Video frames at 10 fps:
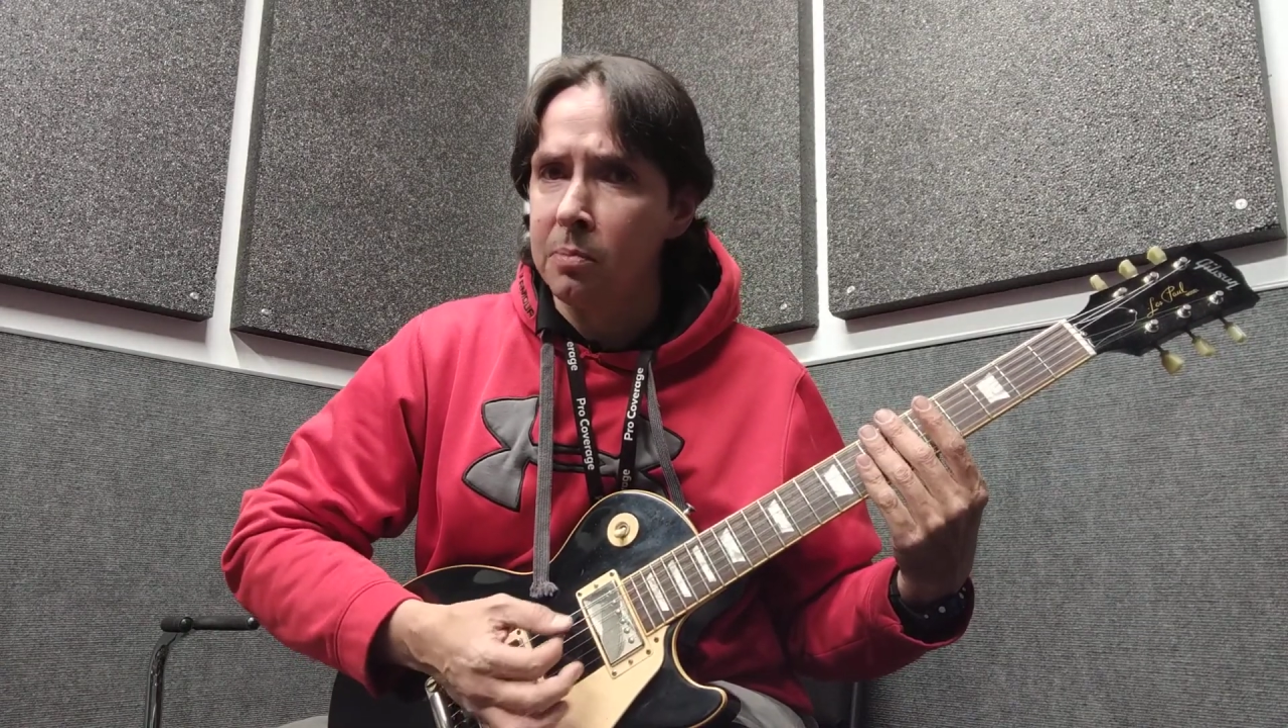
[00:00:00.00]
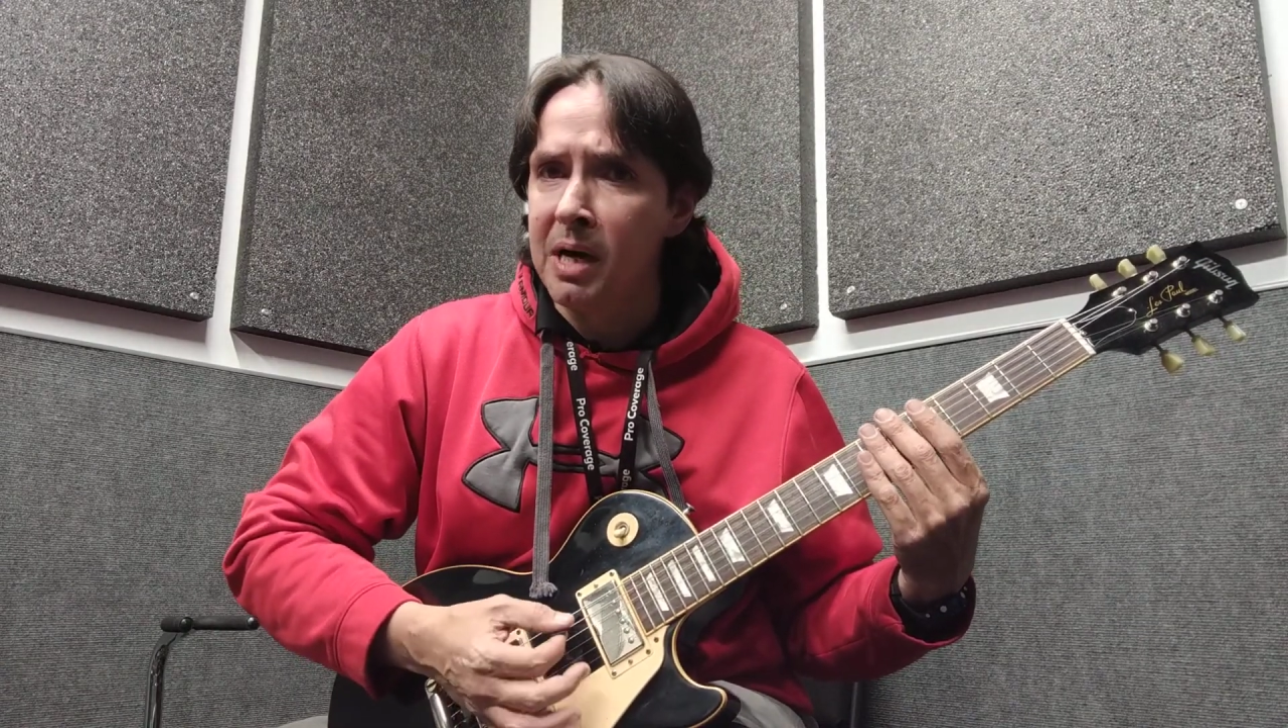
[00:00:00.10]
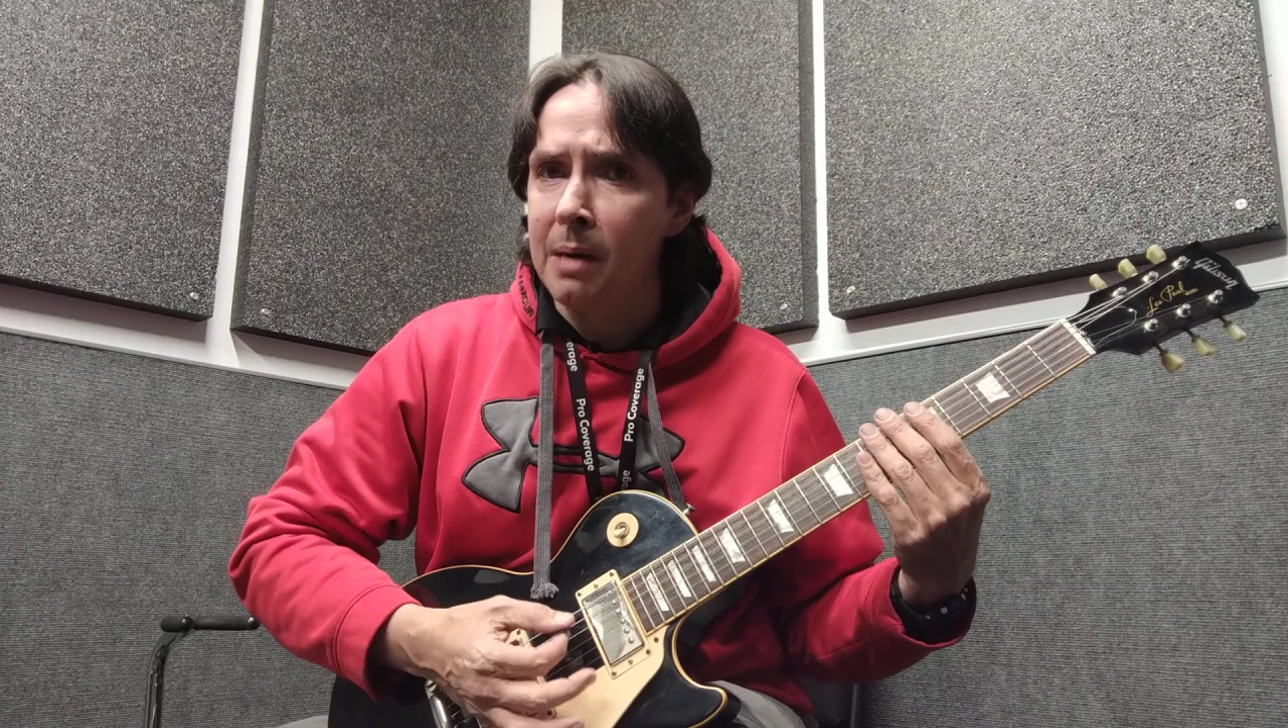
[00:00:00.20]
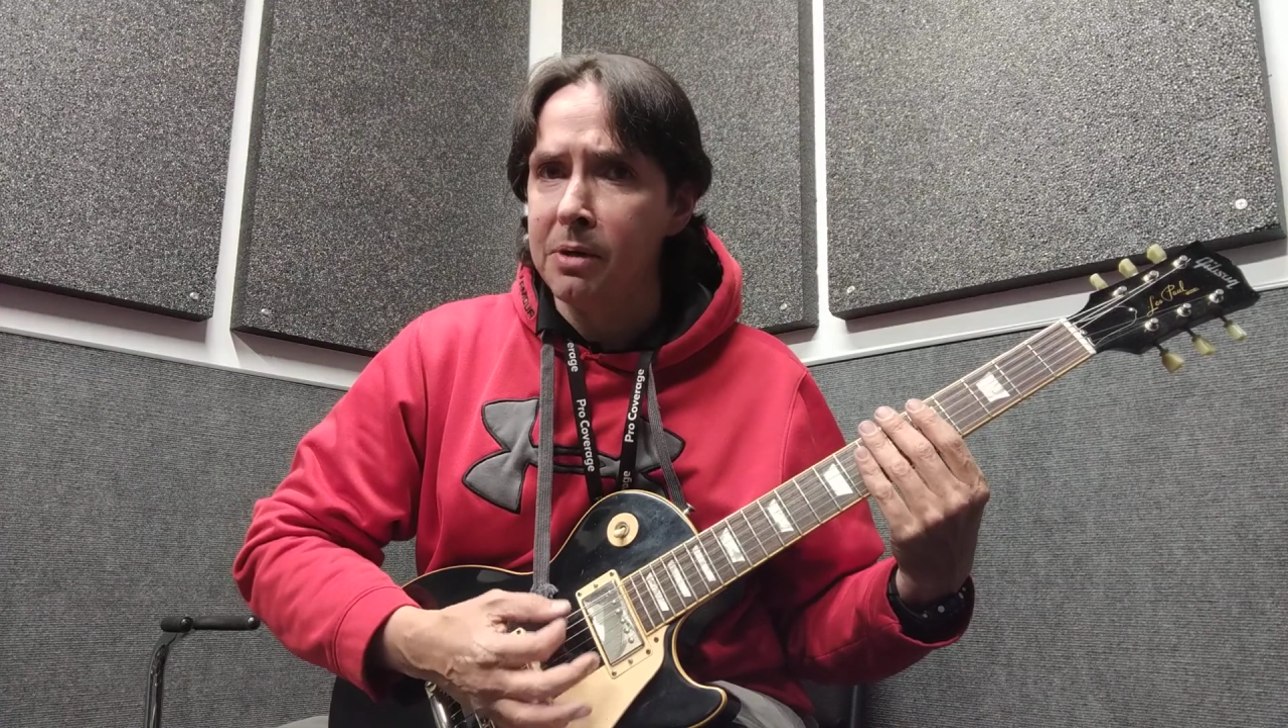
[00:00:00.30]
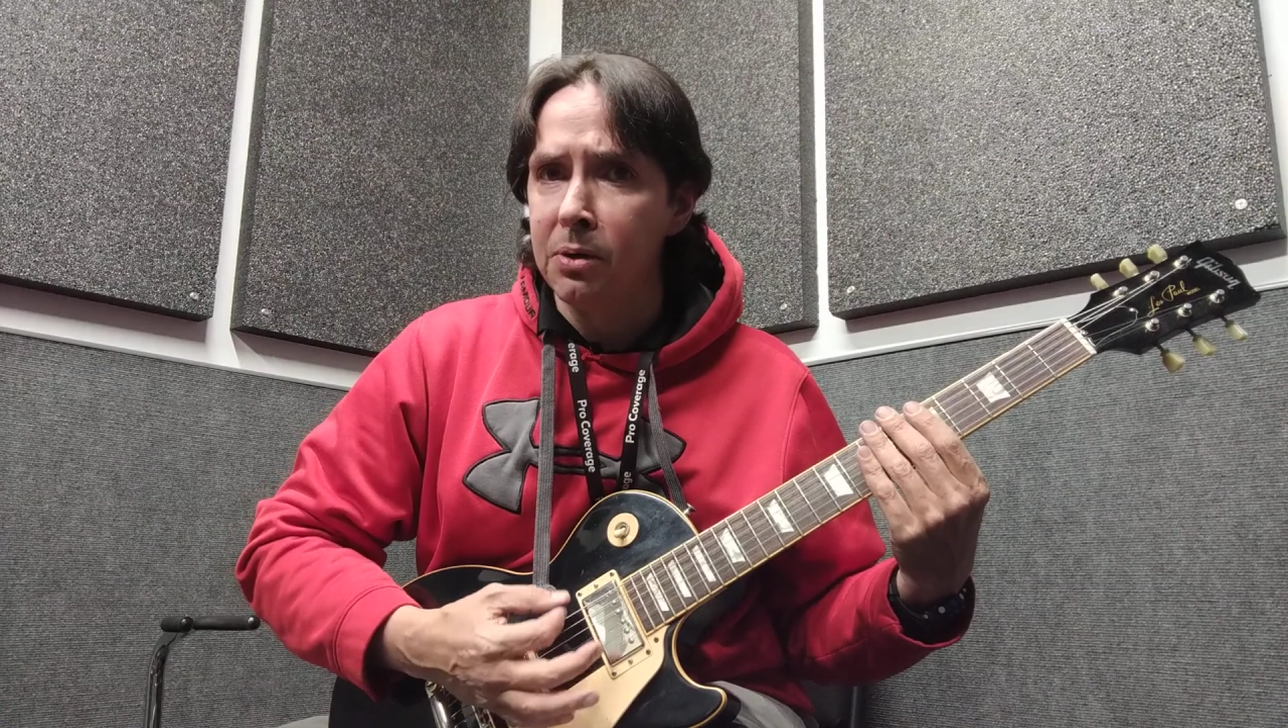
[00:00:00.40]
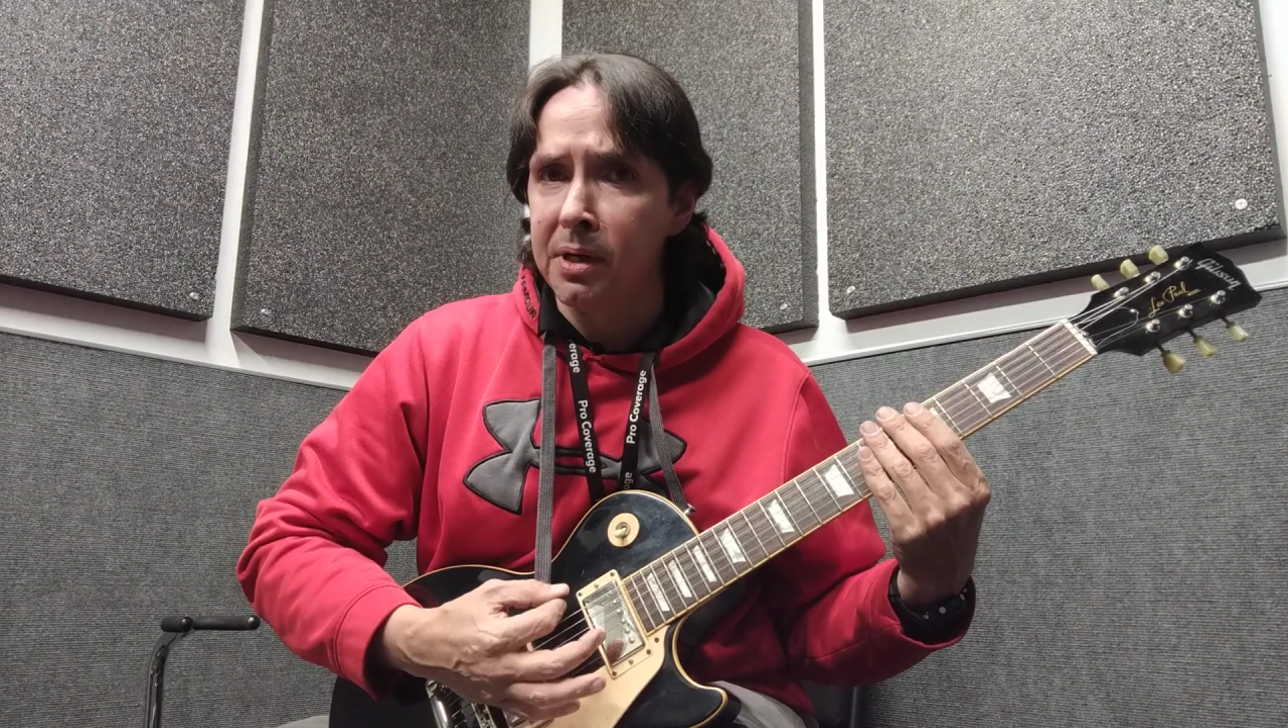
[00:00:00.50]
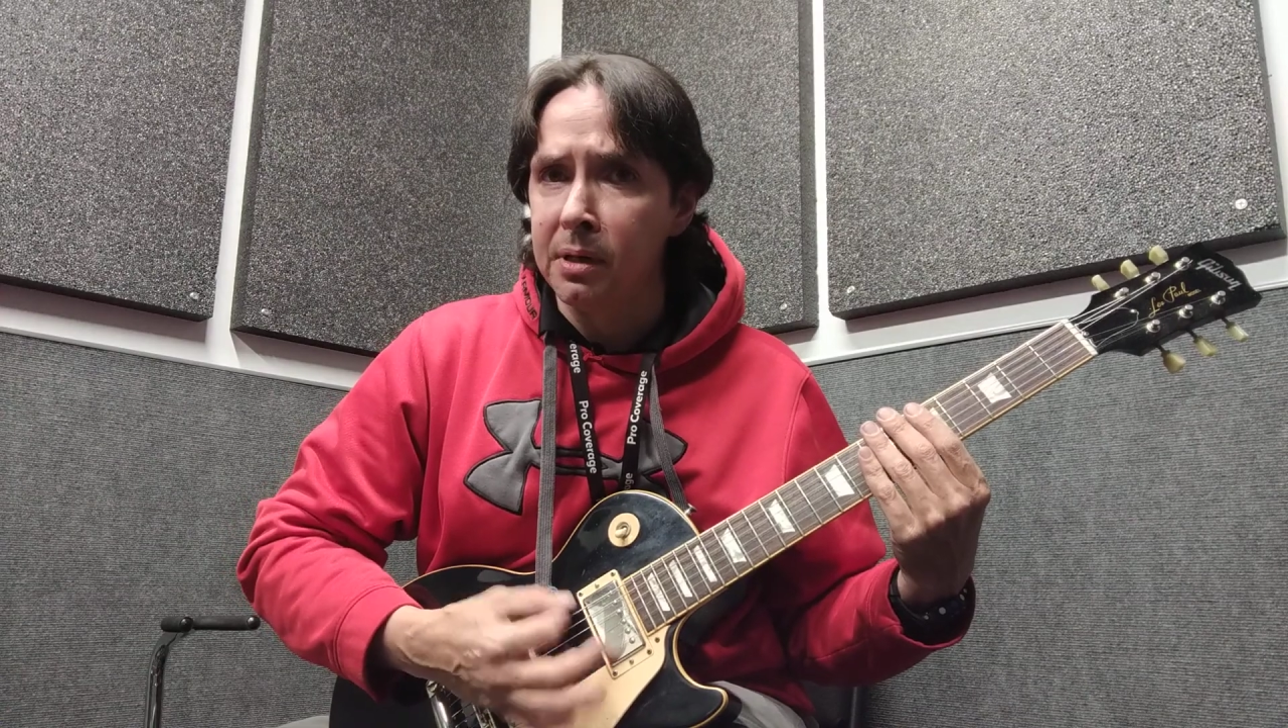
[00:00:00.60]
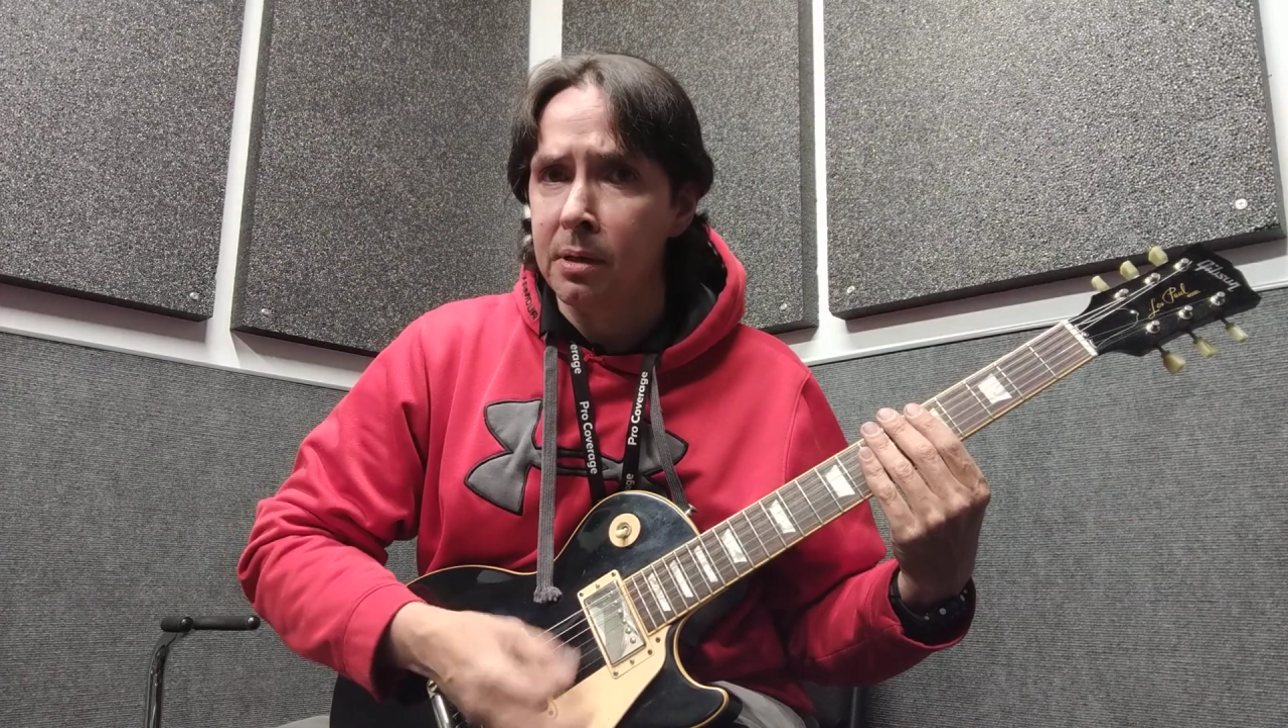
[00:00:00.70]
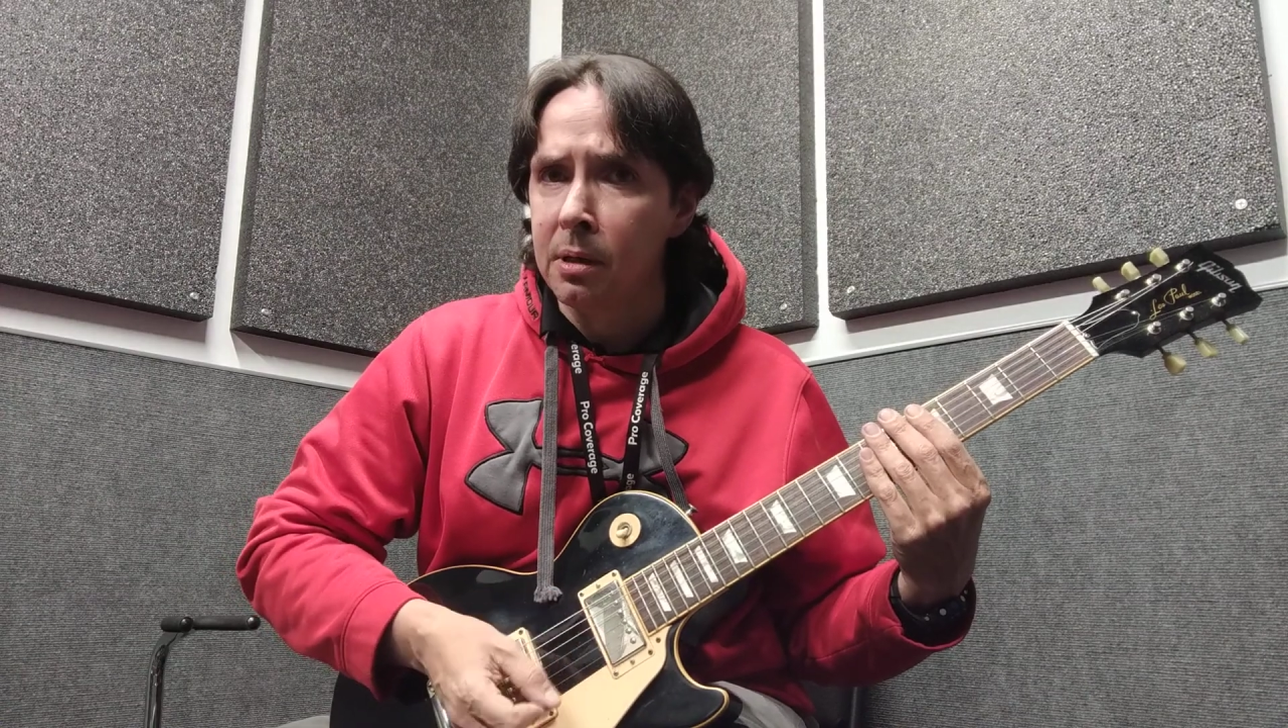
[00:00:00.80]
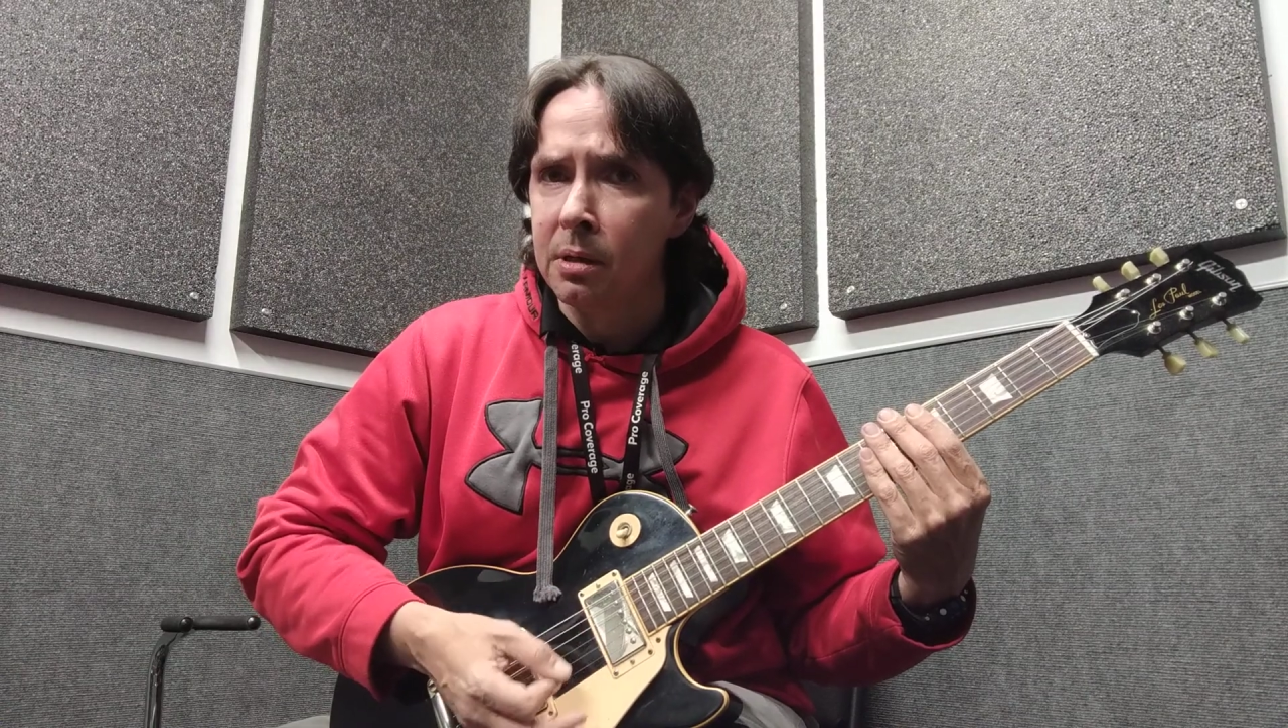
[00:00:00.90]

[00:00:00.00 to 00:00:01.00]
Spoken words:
palm muting,